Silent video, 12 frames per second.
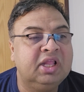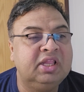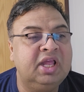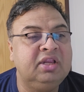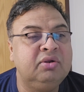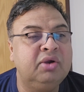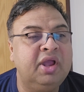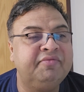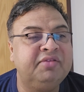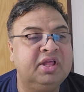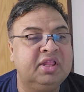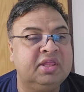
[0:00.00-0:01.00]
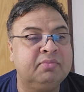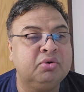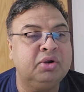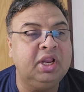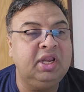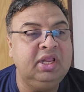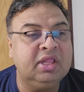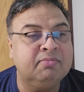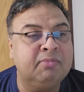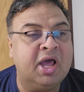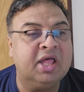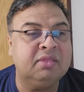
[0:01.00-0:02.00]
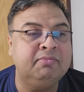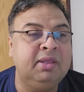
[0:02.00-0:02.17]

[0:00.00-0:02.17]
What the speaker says: then you have the subcutaneous mass,